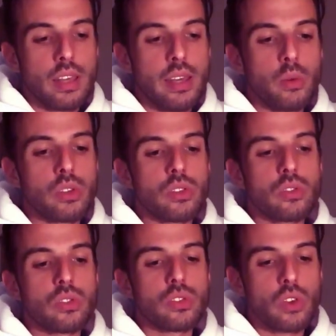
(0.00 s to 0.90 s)
was
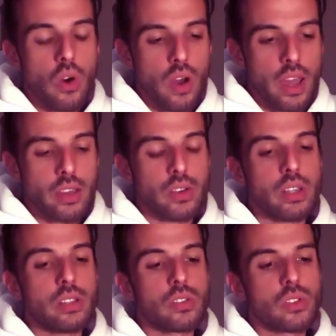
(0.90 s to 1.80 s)
so angry
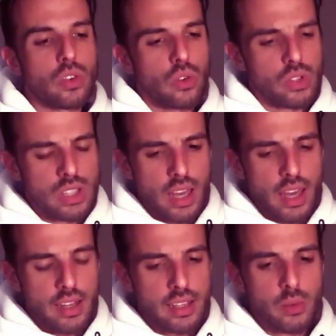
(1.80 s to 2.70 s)
and so sad.